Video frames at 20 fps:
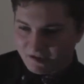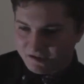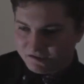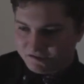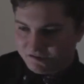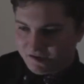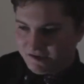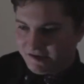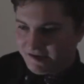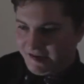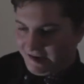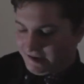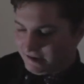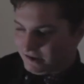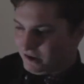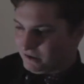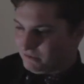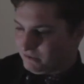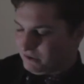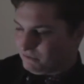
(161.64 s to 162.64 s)
So yeah,
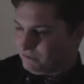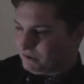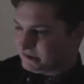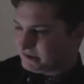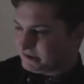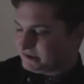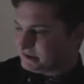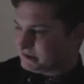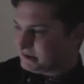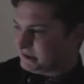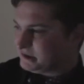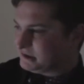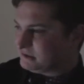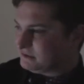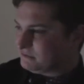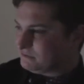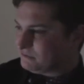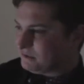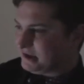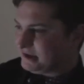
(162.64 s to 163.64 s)
I wanted to
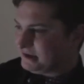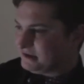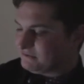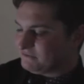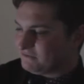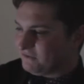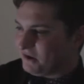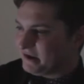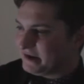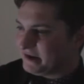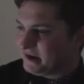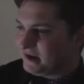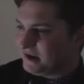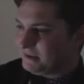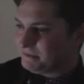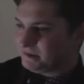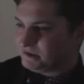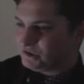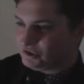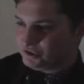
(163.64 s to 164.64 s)
really divide it
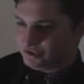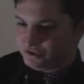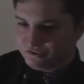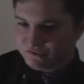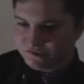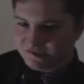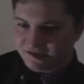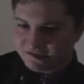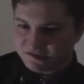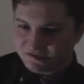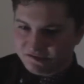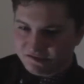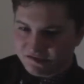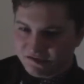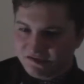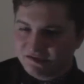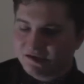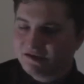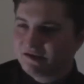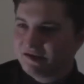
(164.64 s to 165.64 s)
up into two sections, and
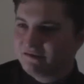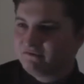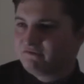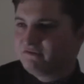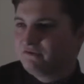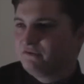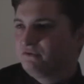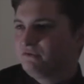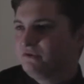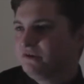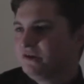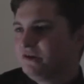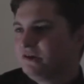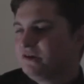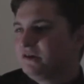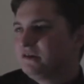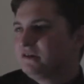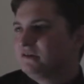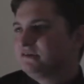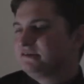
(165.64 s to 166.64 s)
I done that through
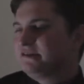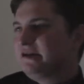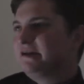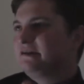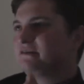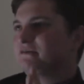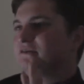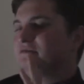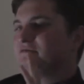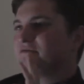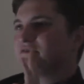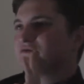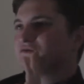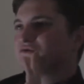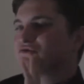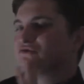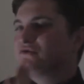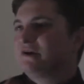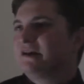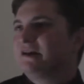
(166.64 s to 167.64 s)
the sound of a
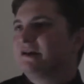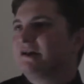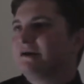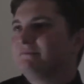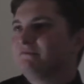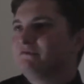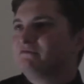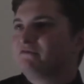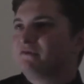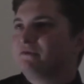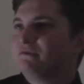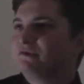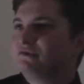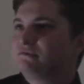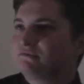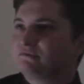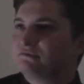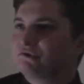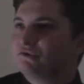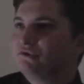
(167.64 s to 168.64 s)
train coming through, which
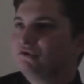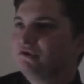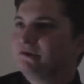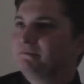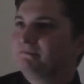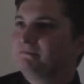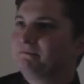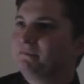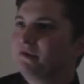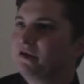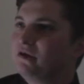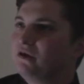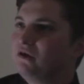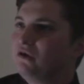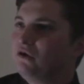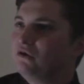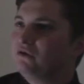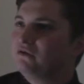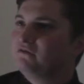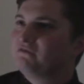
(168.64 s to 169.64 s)
was recorded
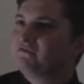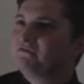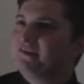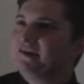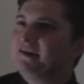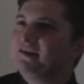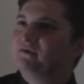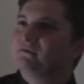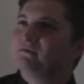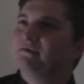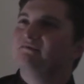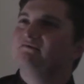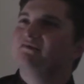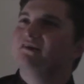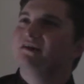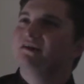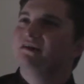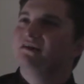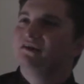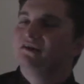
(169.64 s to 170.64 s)
on the Feeder
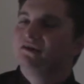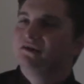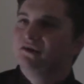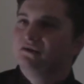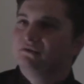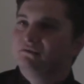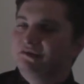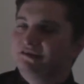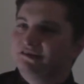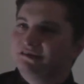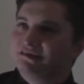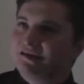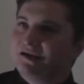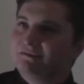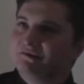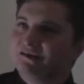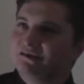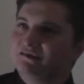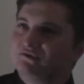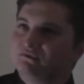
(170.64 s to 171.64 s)
River, which is
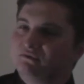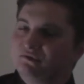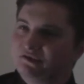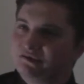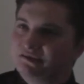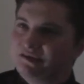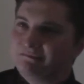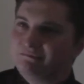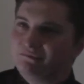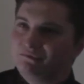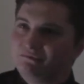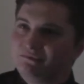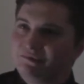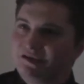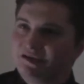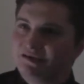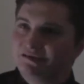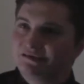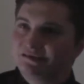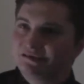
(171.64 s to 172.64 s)
coming in towards Temple
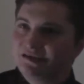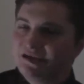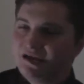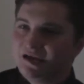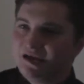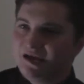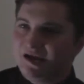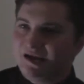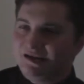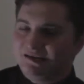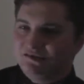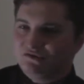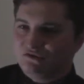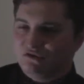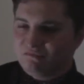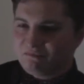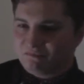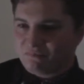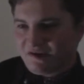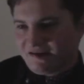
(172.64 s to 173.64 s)
Meads, and it
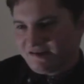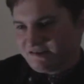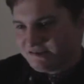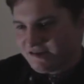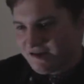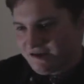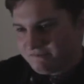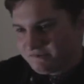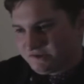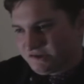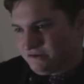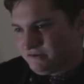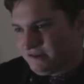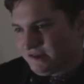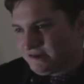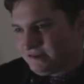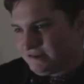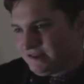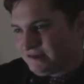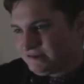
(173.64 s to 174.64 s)
sort of breaks up,
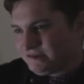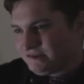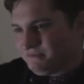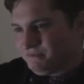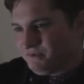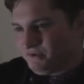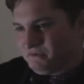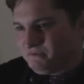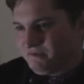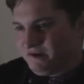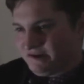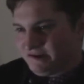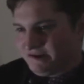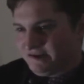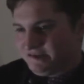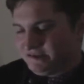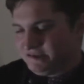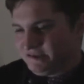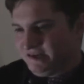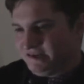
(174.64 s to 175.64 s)
so that's the point where
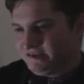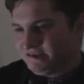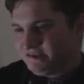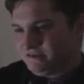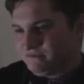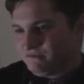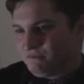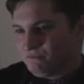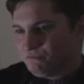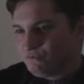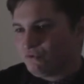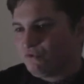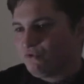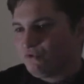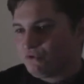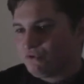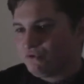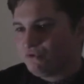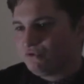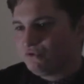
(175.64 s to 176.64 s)
it changes from
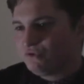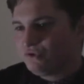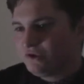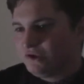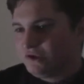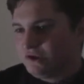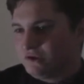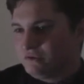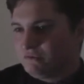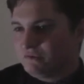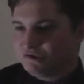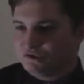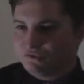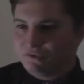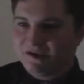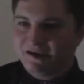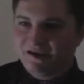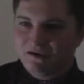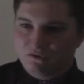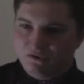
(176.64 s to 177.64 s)
rural, which you'll
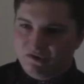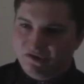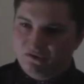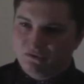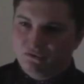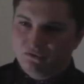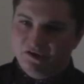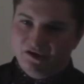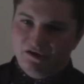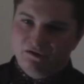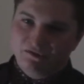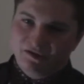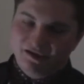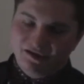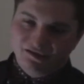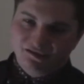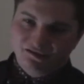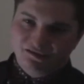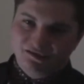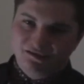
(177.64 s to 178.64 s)
hear on the audio,
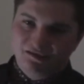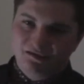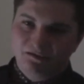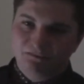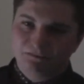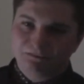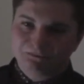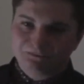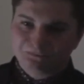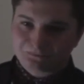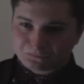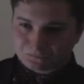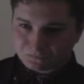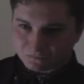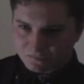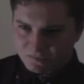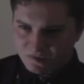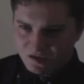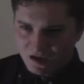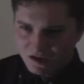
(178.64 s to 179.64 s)
into
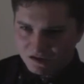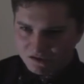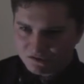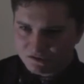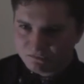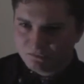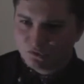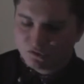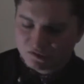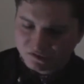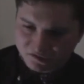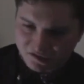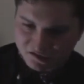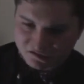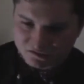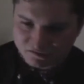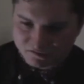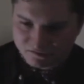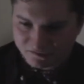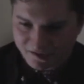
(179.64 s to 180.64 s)
the more
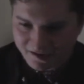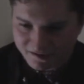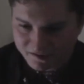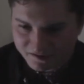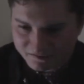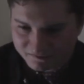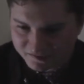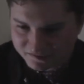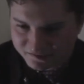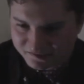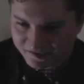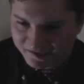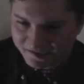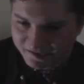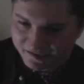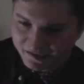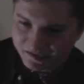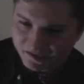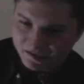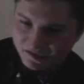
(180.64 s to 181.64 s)
industrial area of the
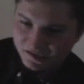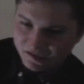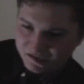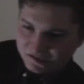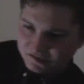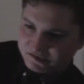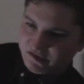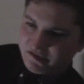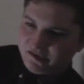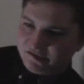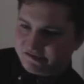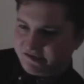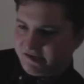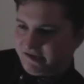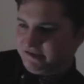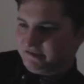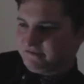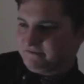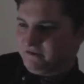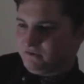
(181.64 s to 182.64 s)
city. So the
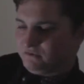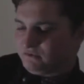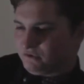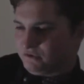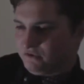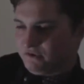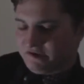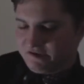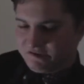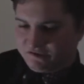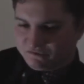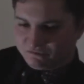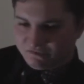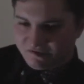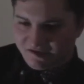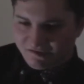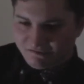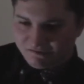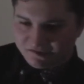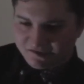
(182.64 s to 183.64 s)
city's field recordings
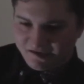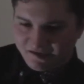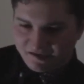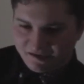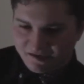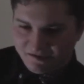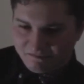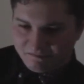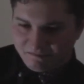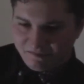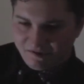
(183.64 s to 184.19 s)
really were taken up